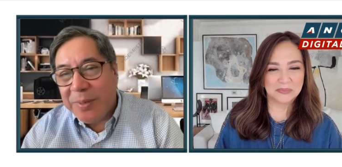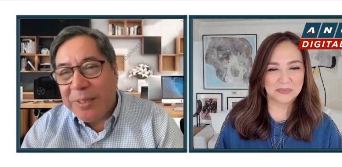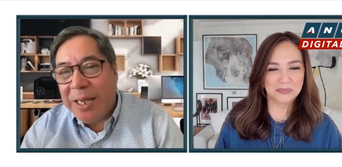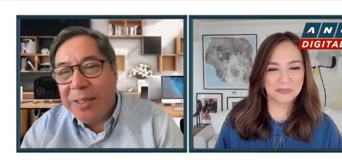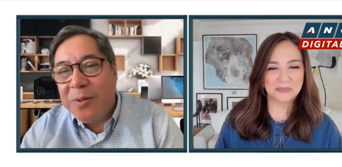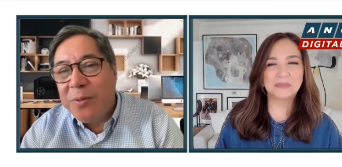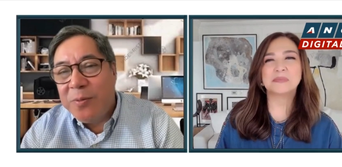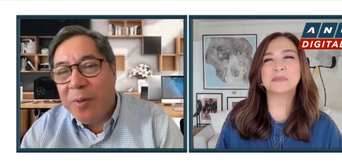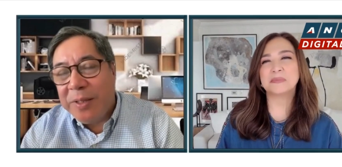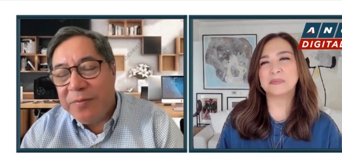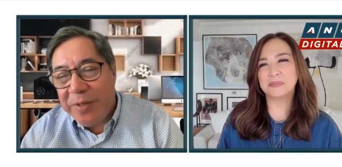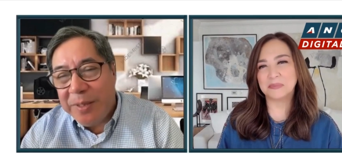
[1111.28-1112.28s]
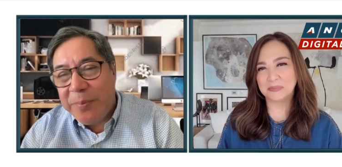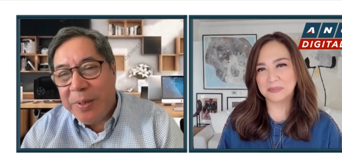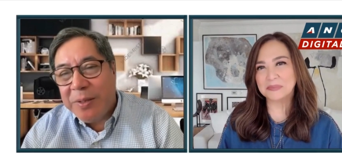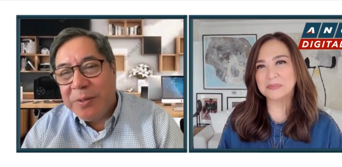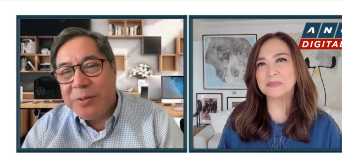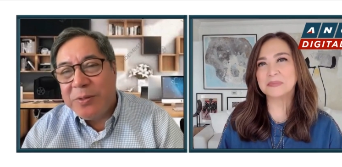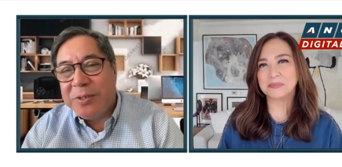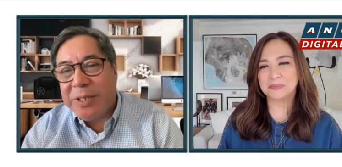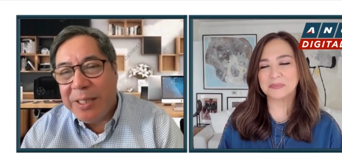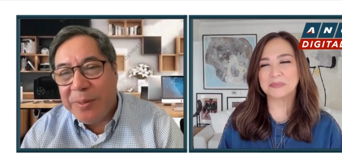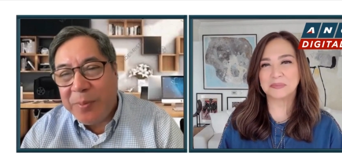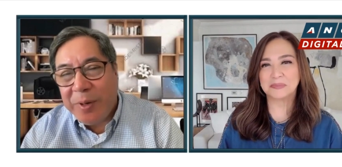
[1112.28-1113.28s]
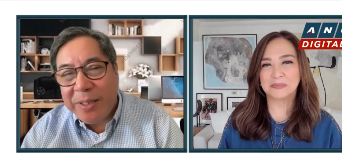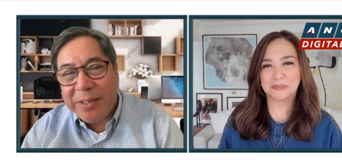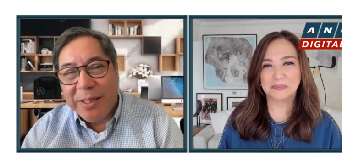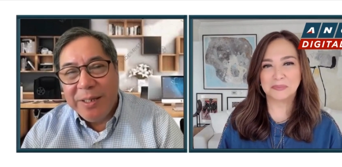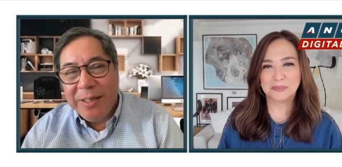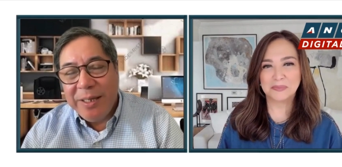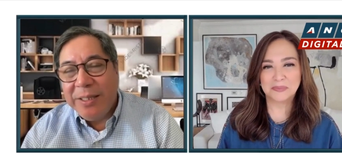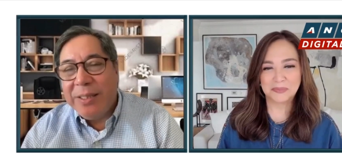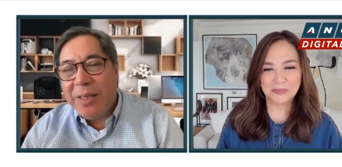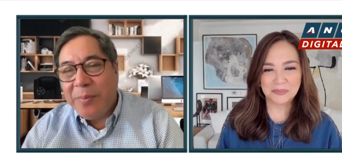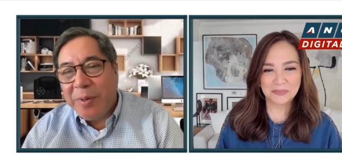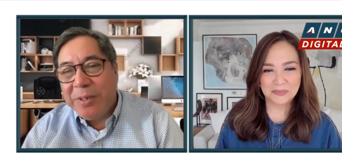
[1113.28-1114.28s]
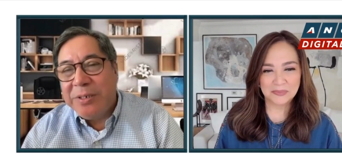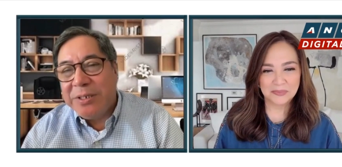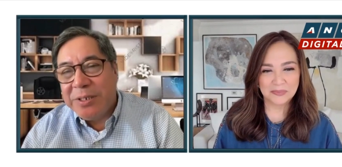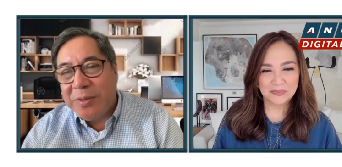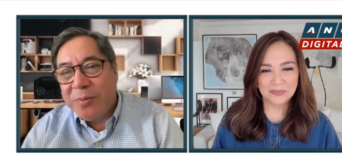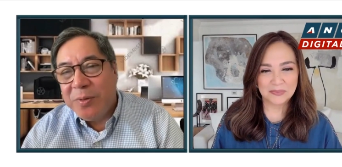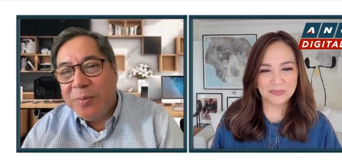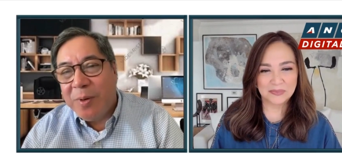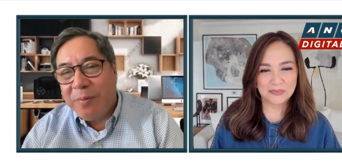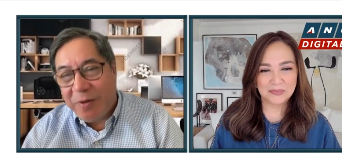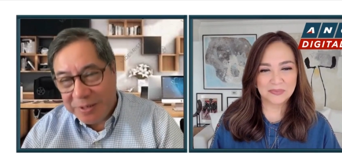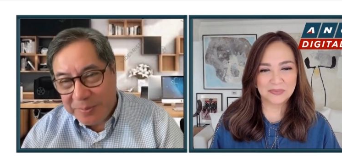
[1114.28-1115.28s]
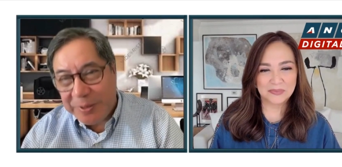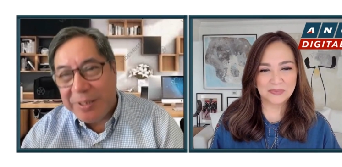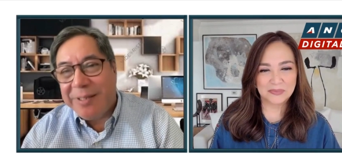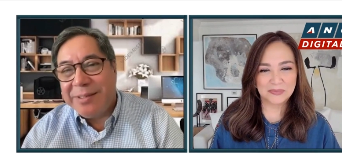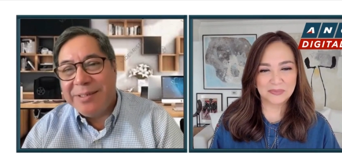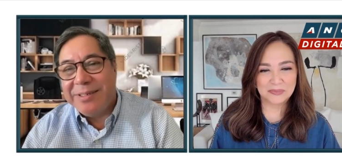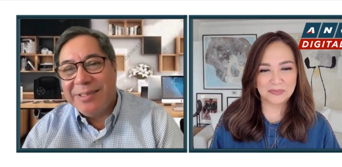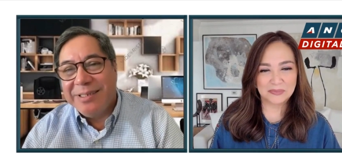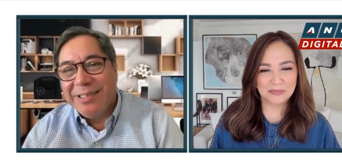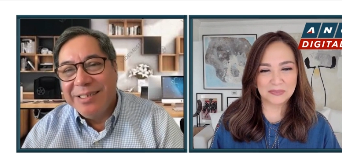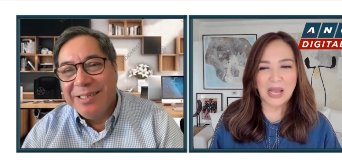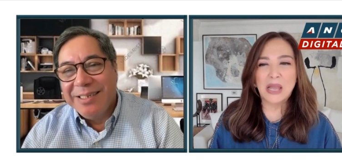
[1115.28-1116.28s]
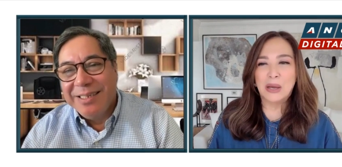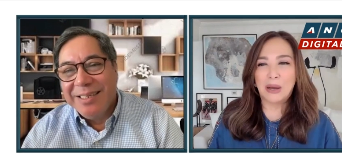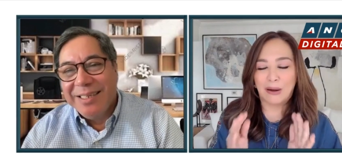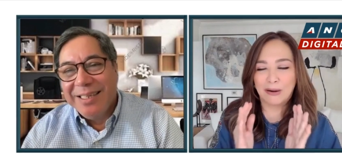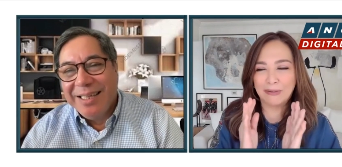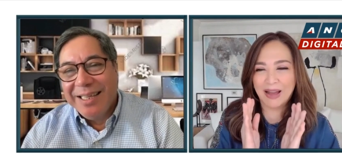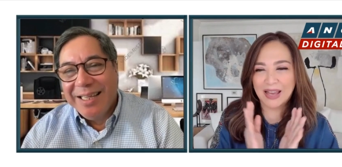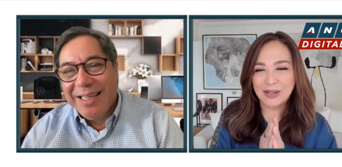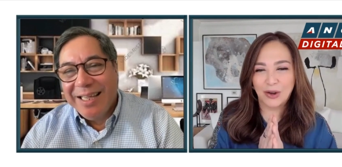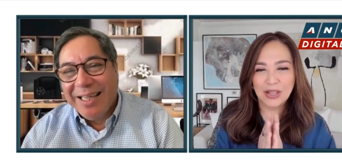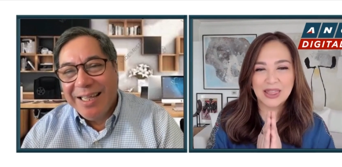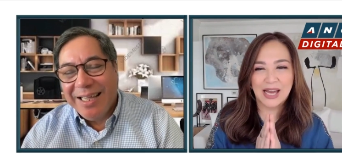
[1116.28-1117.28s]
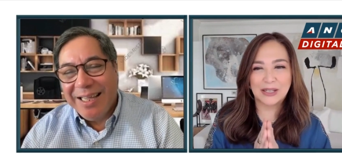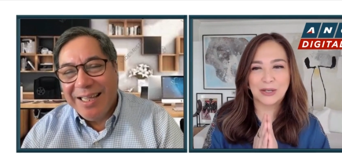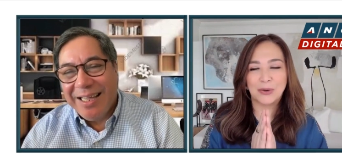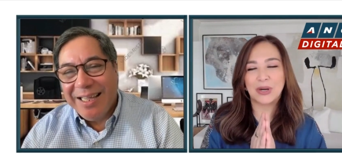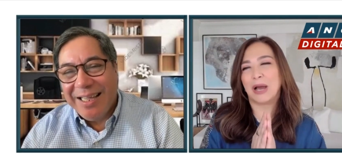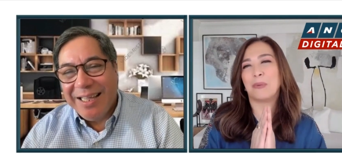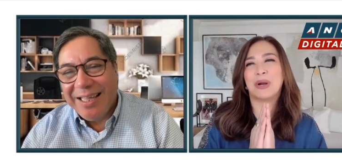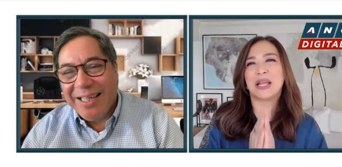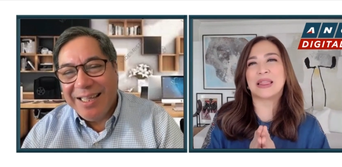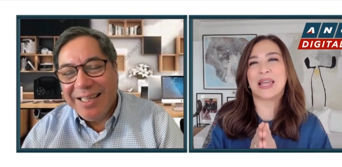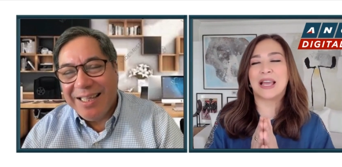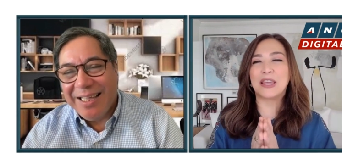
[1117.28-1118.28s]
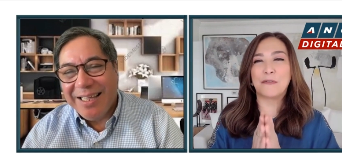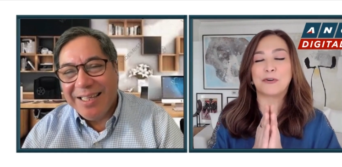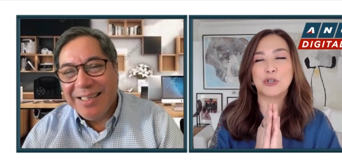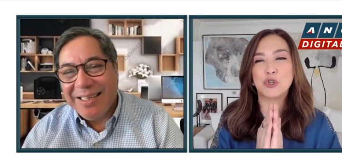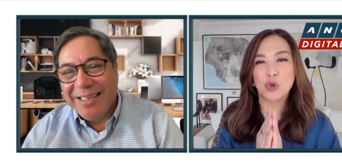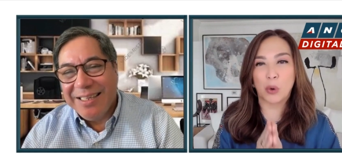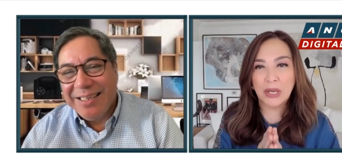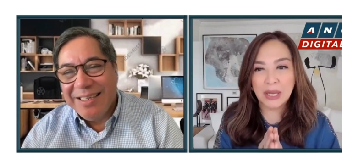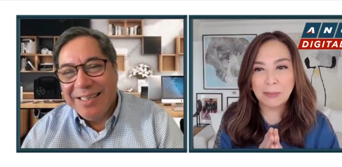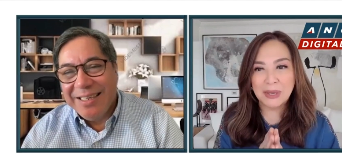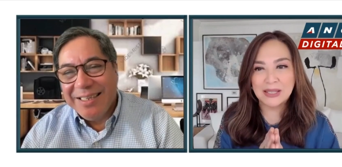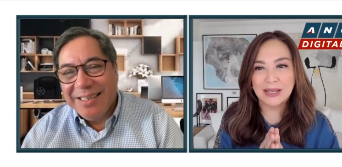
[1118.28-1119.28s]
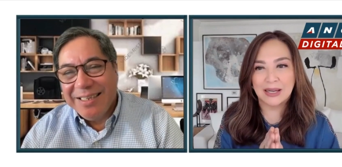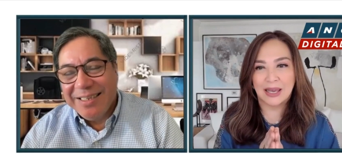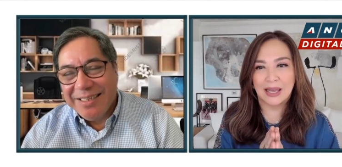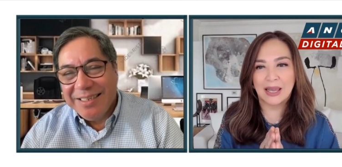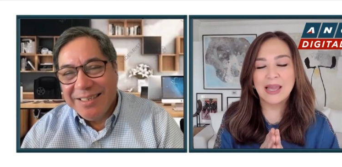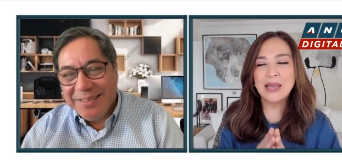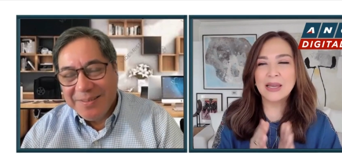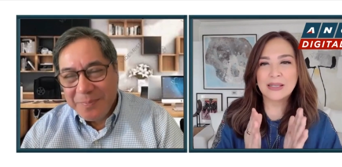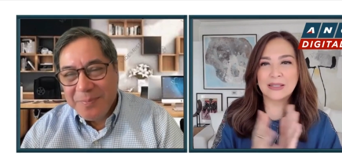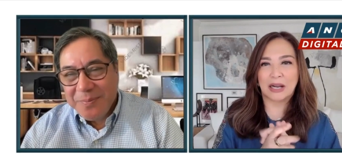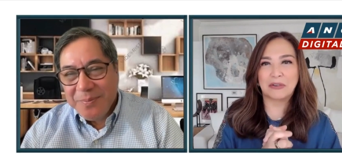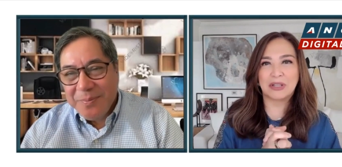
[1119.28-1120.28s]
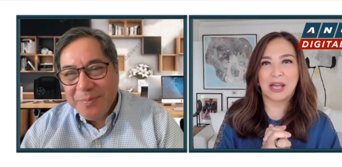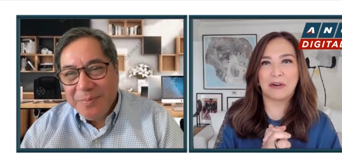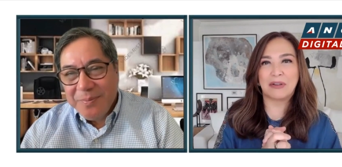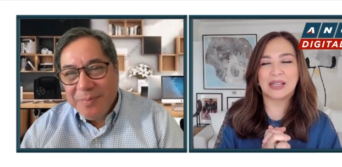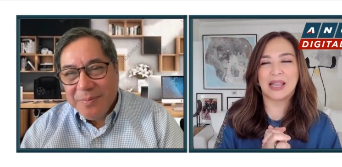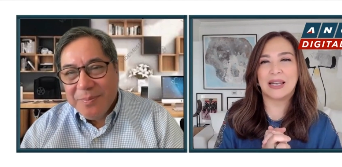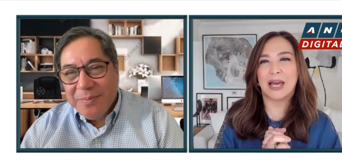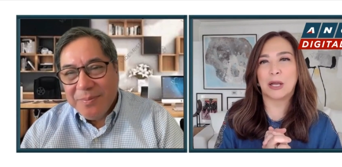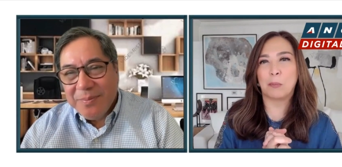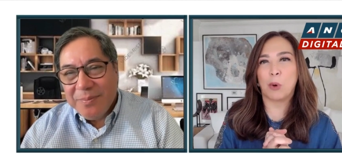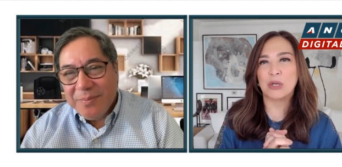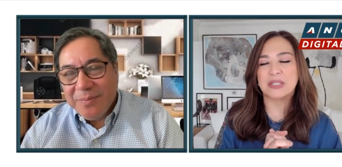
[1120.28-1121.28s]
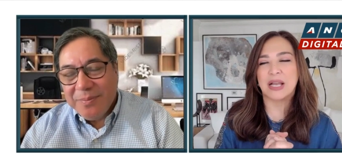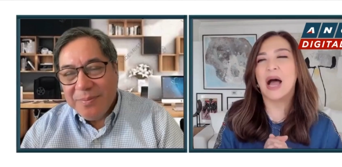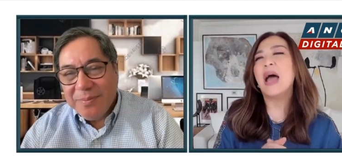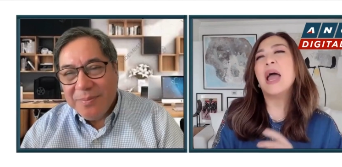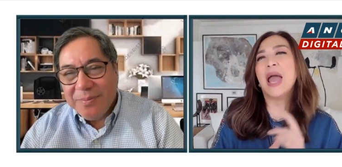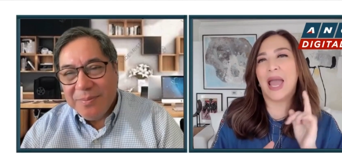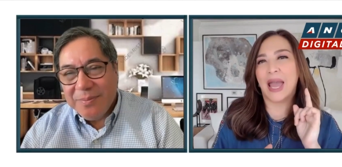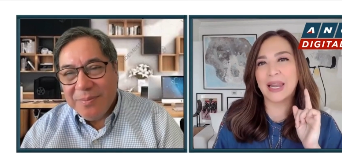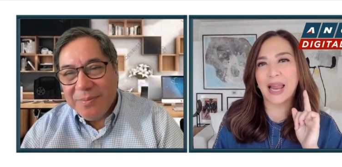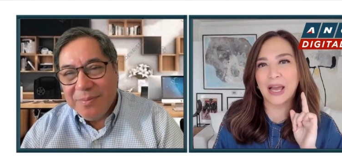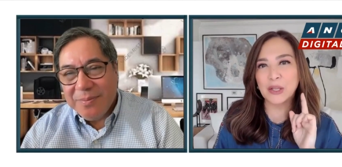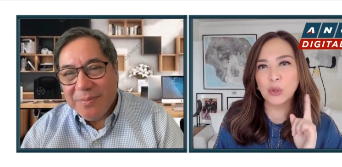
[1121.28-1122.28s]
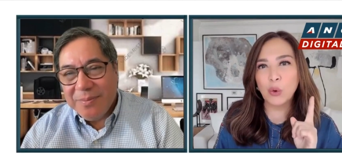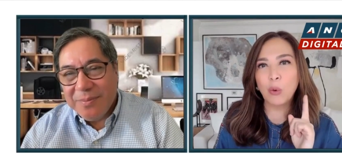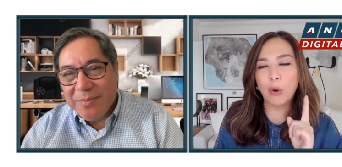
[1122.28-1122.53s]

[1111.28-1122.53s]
Speaker 1: but I don't want Filipinos to celebrate in the emergency room of hospitals.
Speaker 2: All right, on that note, I want to thank you for joining me today, Secretary Ted Herbosa. And I do